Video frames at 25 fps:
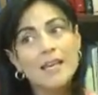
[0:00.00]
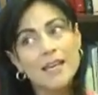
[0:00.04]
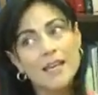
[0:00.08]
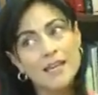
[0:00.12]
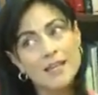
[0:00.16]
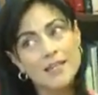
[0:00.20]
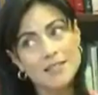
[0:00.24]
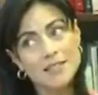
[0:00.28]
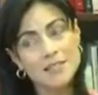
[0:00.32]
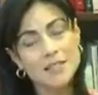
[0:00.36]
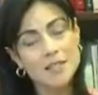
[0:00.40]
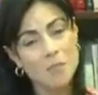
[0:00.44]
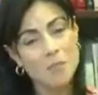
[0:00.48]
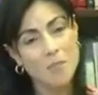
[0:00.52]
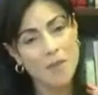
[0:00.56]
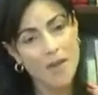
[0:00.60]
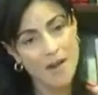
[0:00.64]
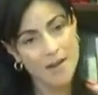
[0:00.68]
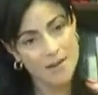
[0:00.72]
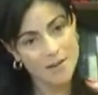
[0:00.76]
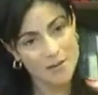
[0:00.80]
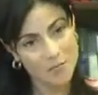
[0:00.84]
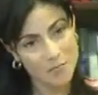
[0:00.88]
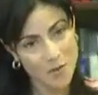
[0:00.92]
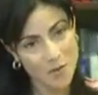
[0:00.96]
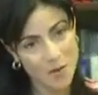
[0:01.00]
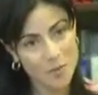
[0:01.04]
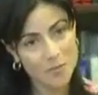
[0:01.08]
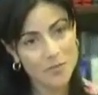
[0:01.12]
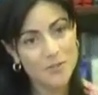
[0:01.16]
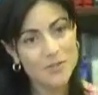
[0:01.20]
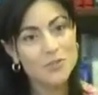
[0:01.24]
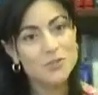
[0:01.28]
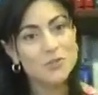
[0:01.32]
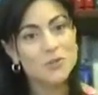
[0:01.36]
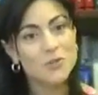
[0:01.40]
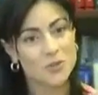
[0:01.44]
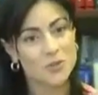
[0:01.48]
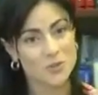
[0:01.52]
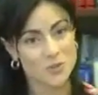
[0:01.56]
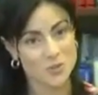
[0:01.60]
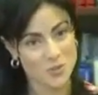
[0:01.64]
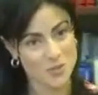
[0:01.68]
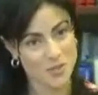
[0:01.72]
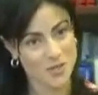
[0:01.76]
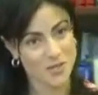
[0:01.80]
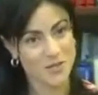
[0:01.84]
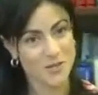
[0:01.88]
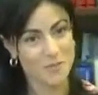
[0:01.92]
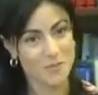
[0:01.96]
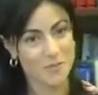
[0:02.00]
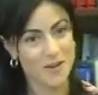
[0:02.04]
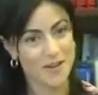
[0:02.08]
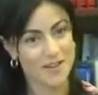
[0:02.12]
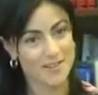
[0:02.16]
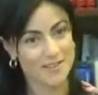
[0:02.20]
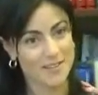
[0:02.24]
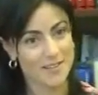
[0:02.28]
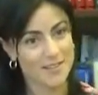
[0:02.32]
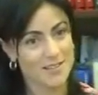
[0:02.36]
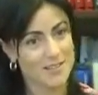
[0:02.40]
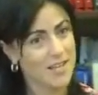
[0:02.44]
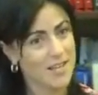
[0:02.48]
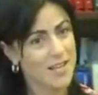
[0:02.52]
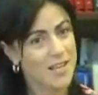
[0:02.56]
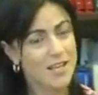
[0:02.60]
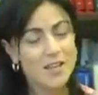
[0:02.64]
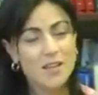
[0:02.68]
It's the American public's turn to hear about this.